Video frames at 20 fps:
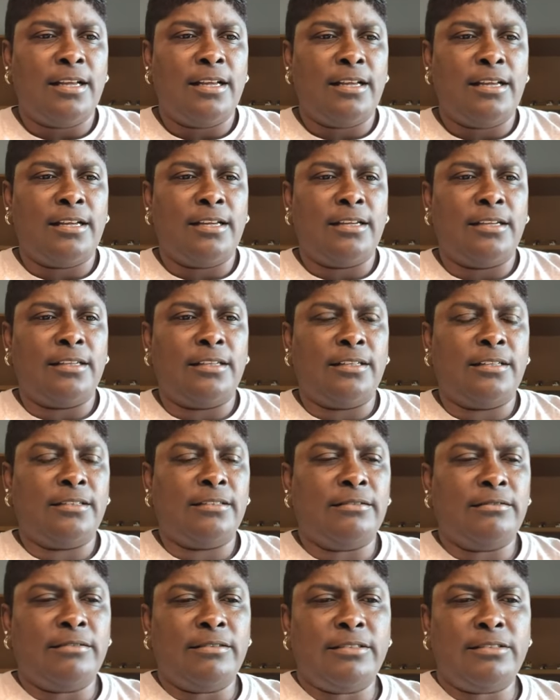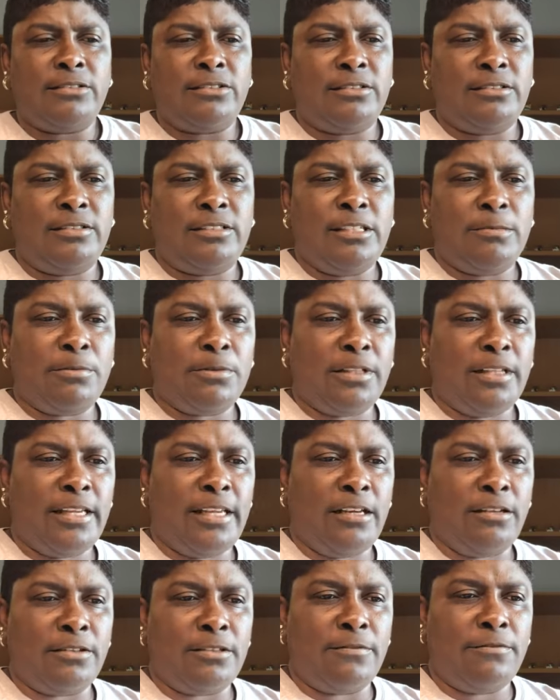it's typically
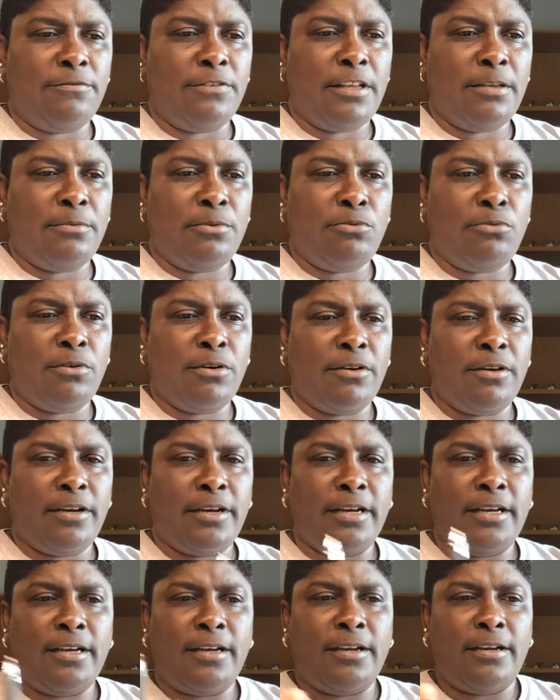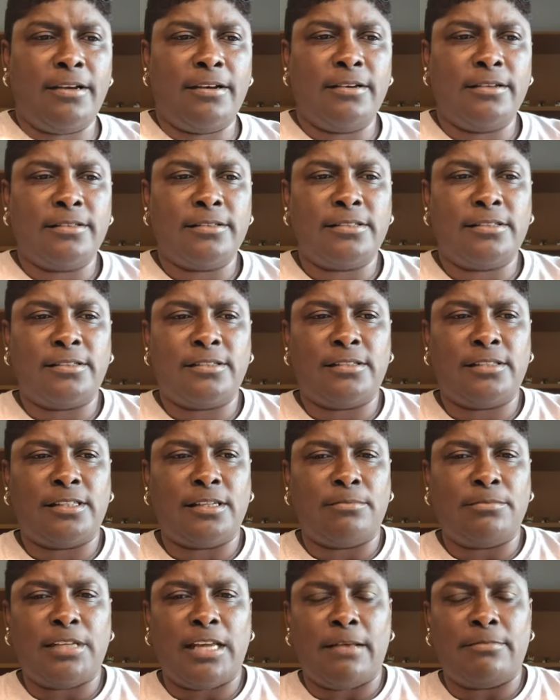held in February.
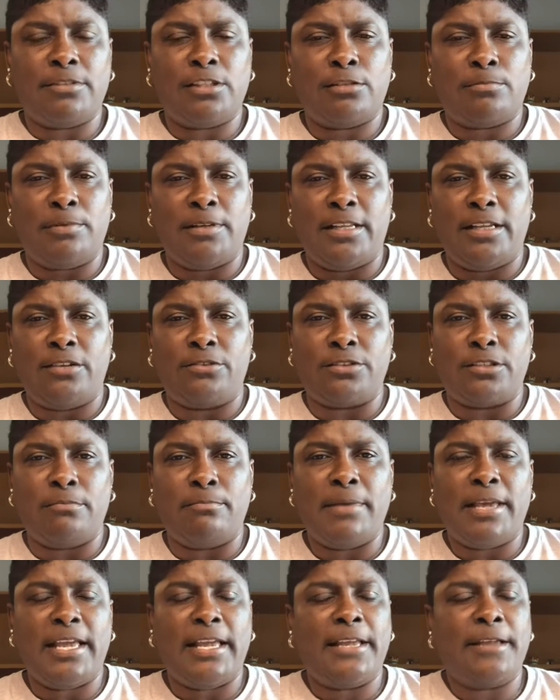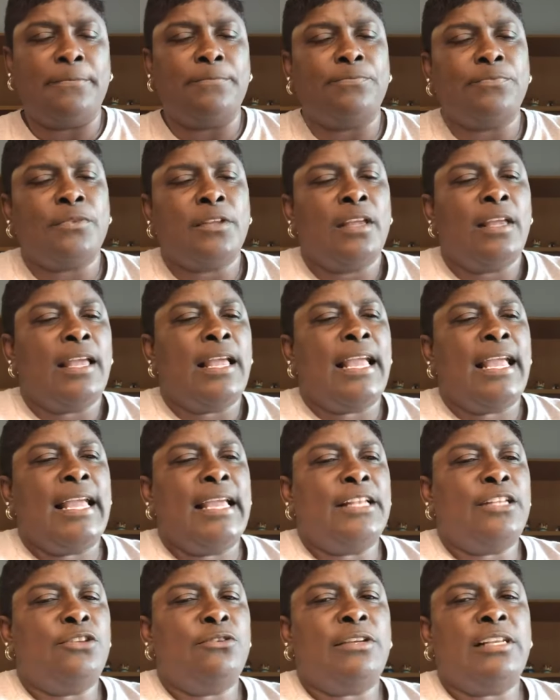Sometimes it's been held in May.
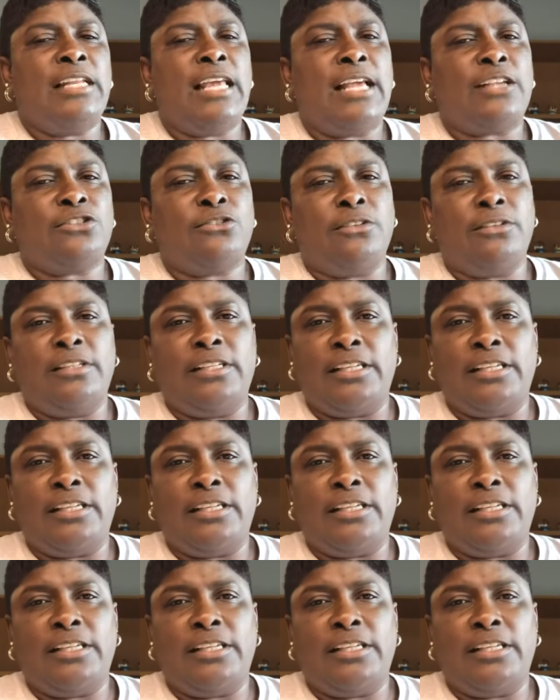And you can actually